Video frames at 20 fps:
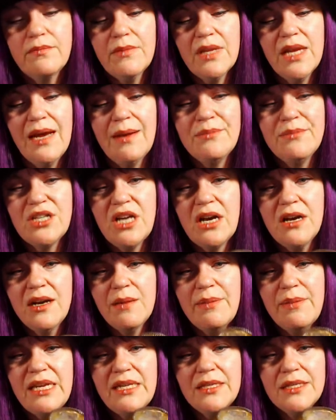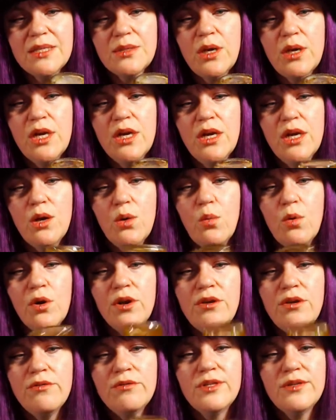Tonka beans were
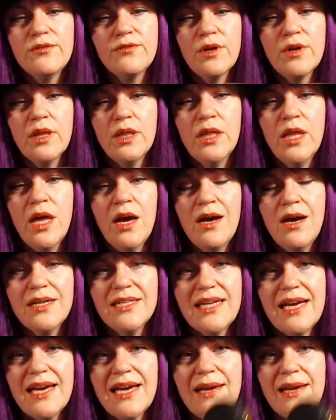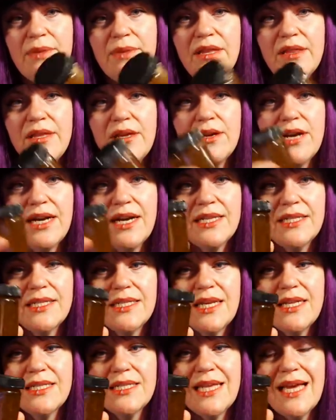used for a long time in the United
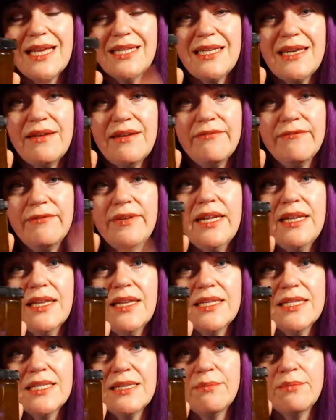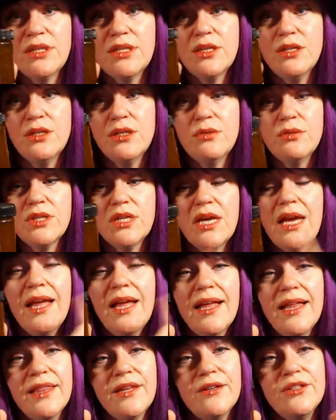States as a vanilla substitute.
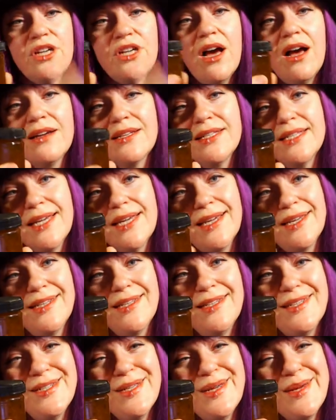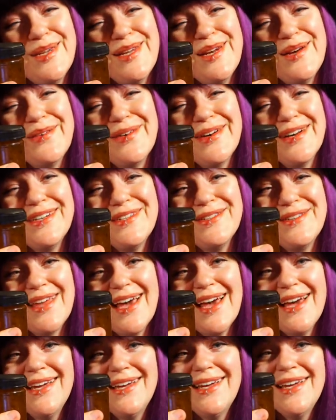They're toxic, so you don't want to do
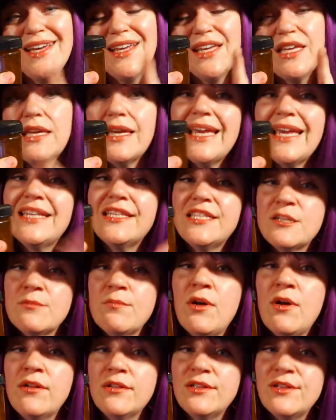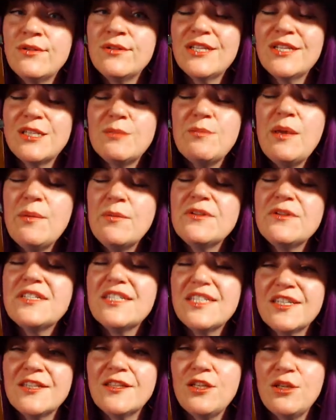that. In small doses, people
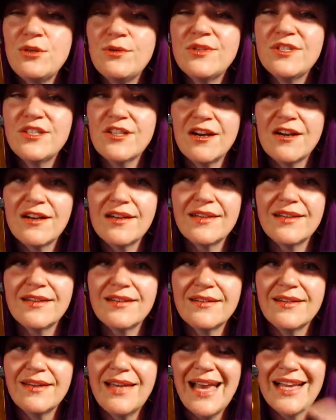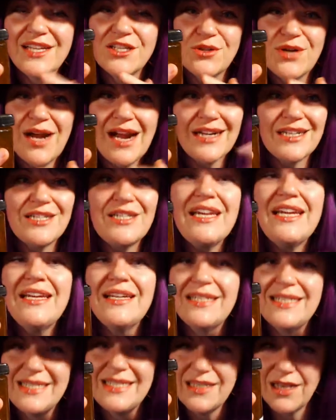still use Tonka extract
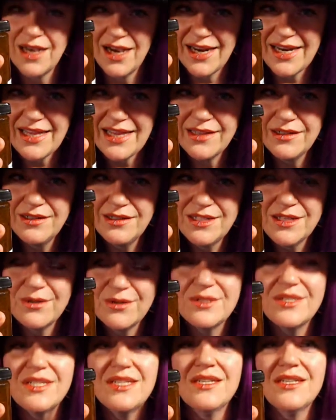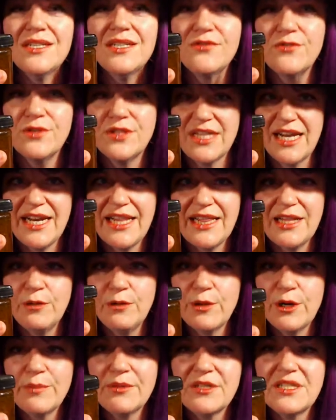in tiny little doses for tiny little
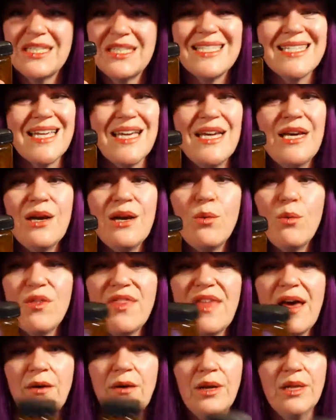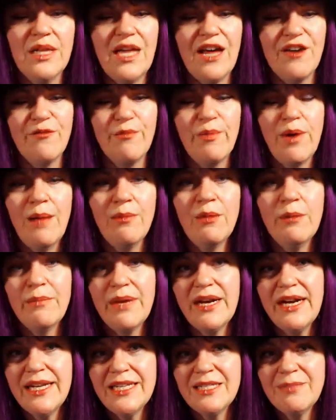purposes without a lot of problem,
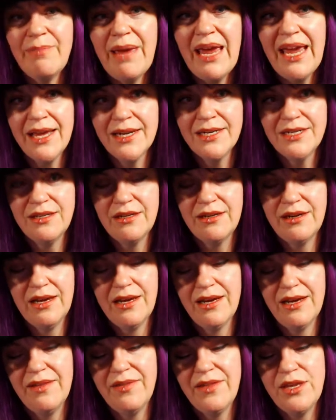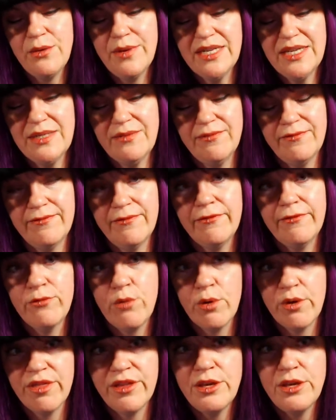but it is banned in the US
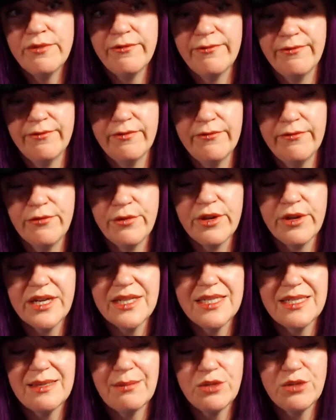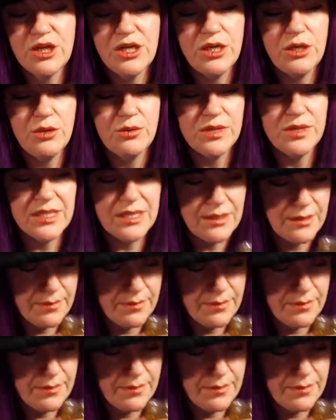for the consumption use.